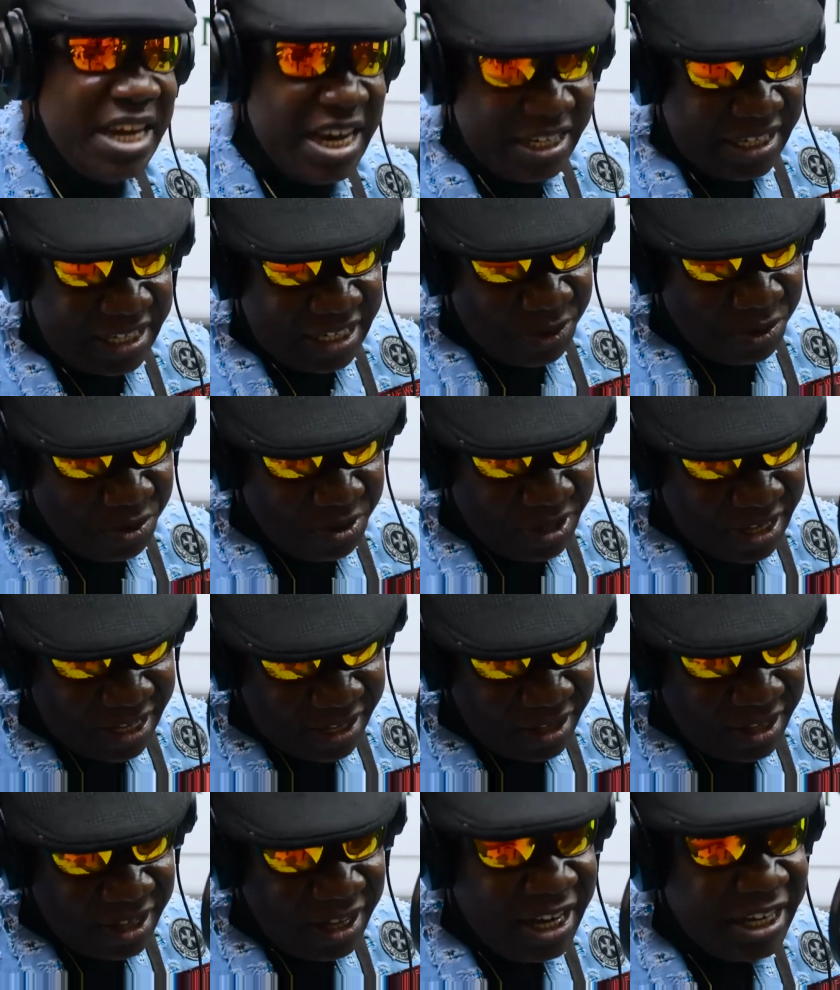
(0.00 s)
the
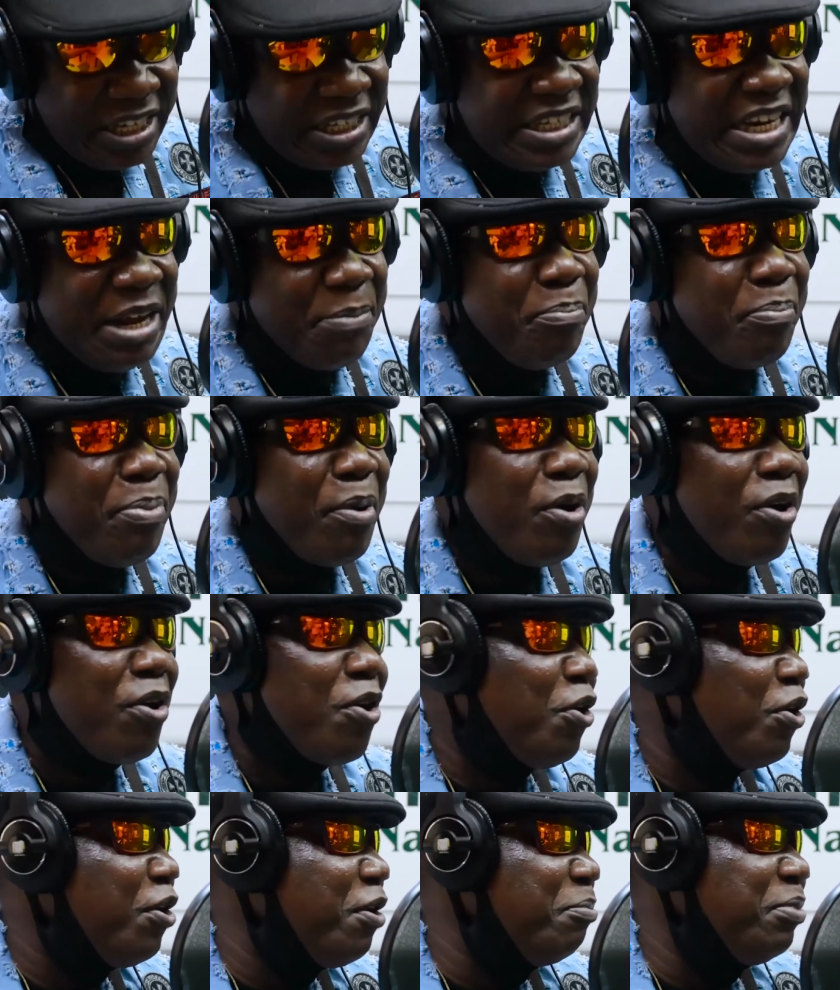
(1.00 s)
lady take
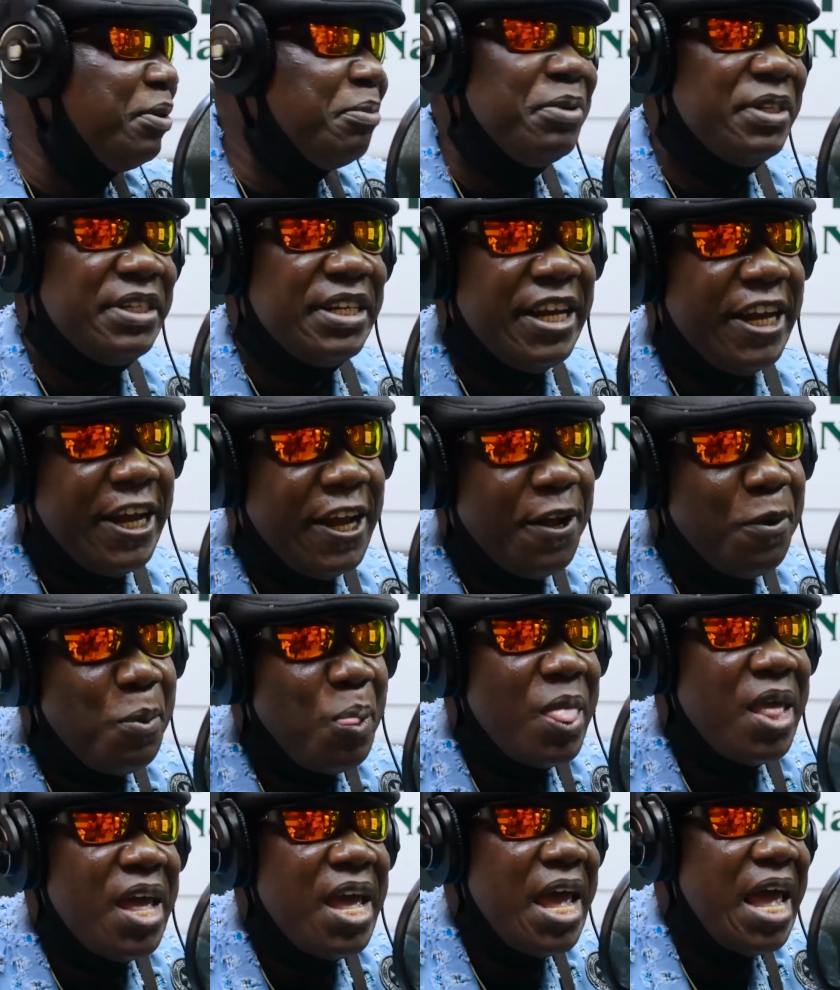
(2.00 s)
Kolobi me take.
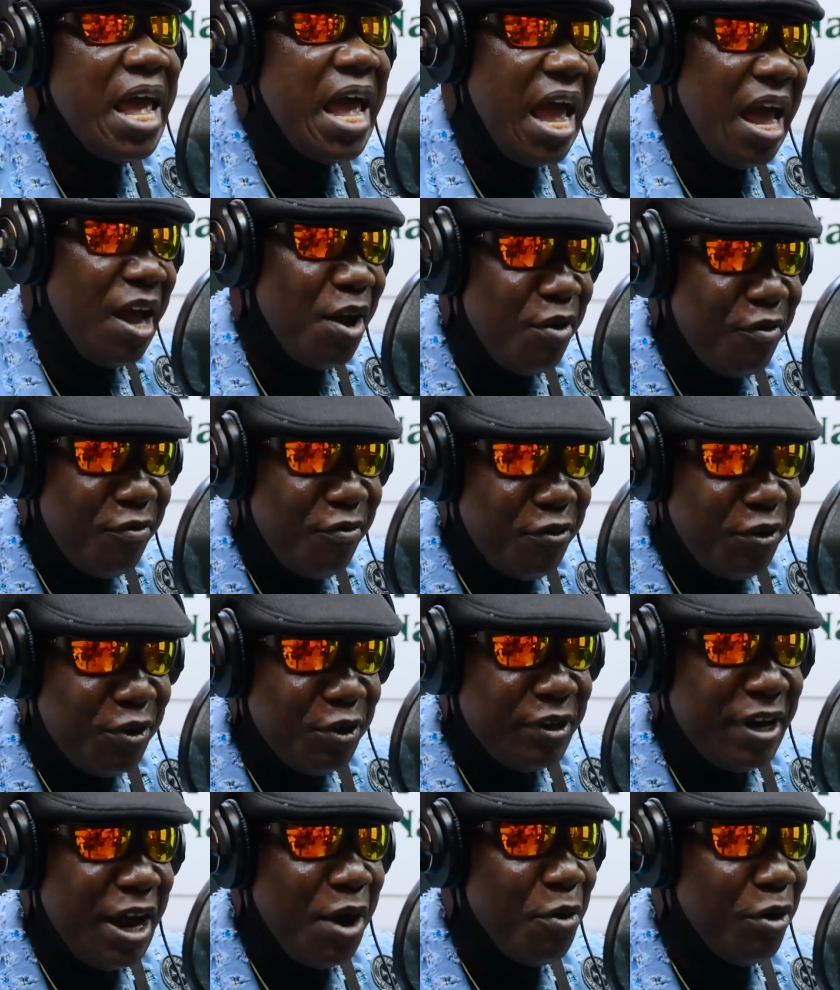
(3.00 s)
I can't
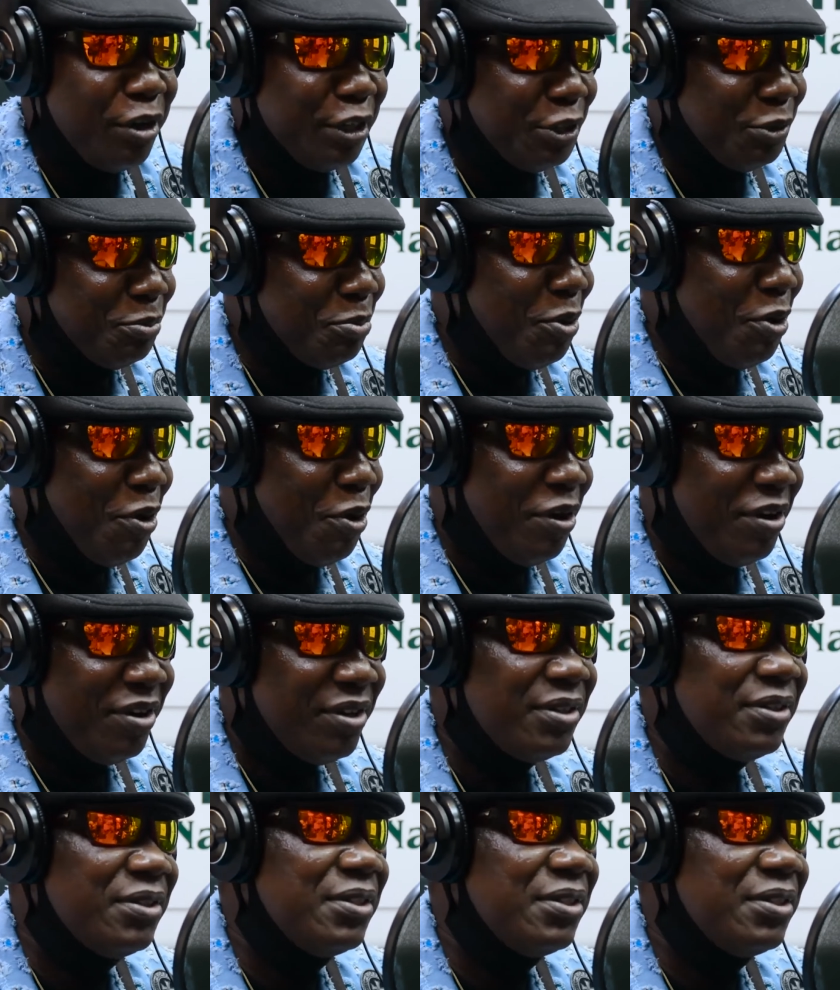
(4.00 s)
follow that one small.